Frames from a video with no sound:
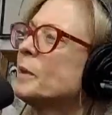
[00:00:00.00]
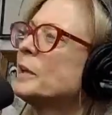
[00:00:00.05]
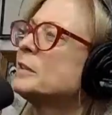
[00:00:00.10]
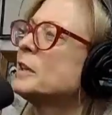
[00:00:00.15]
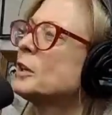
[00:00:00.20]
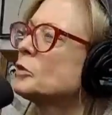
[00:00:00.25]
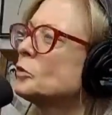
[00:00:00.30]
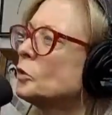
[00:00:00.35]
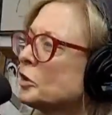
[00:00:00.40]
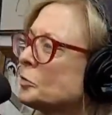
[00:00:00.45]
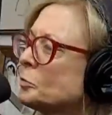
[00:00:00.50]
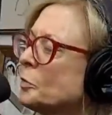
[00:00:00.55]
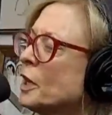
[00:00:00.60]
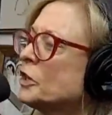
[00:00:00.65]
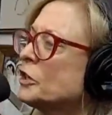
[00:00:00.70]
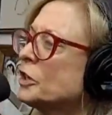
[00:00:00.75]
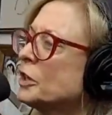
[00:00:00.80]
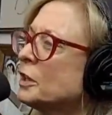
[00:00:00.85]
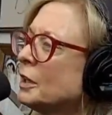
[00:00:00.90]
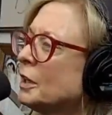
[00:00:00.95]
my sexual
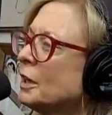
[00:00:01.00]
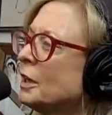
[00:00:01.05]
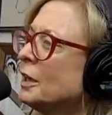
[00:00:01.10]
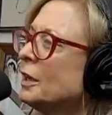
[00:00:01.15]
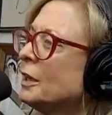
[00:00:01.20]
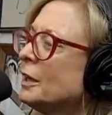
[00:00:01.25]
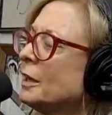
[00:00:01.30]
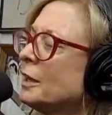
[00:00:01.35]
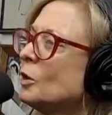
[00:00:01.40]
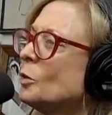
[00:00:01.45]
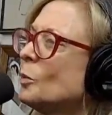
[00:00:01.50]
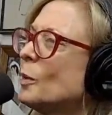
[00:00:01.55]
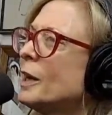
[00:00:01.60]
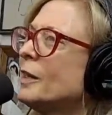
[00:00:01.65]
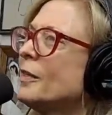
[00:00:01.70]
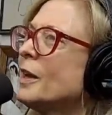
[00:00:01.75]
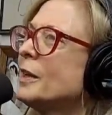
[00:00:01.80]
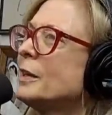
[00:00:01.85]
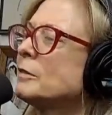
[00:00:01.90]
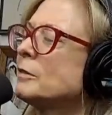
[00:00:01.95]
expression mm-hmm. in a way
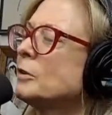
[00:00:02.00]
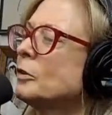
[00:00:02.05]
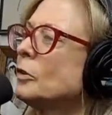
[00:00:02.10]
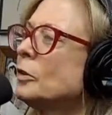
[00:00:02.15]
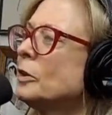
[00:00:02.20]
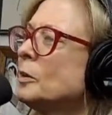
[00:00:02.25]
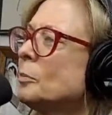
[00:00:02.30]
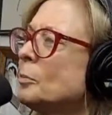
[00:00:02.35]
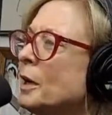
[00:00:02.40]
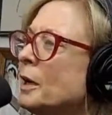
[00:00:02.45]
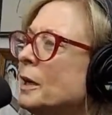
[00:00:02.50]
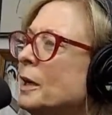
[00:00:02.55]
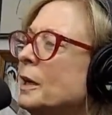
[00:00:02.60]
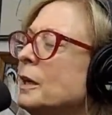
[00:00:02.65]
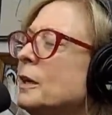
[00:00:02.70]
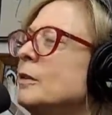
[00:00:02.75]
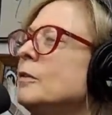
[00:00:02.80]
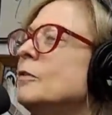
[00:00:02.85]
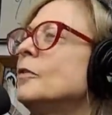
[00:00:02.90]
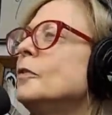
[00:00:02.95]
that doesn't hurt
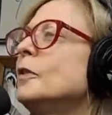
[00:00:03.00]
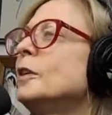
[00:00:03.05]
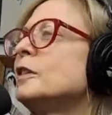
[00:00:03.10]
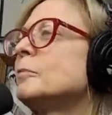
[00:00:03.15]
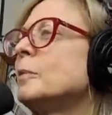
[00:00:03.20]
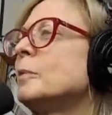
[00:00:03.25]
anybody, fits